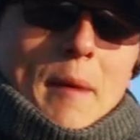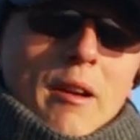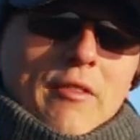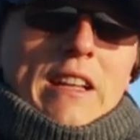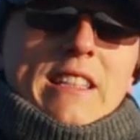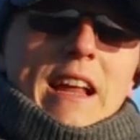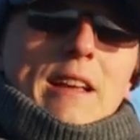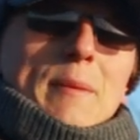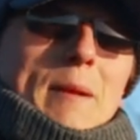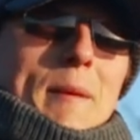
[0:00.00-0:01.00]
Hopefully
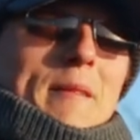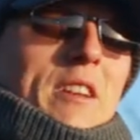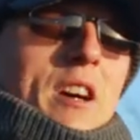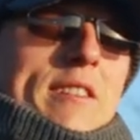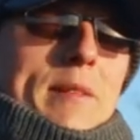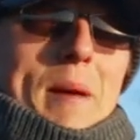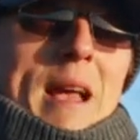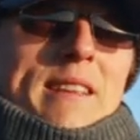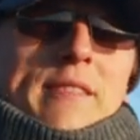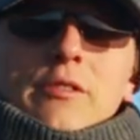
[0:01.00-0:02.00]
today's been a bit of a nicer pace.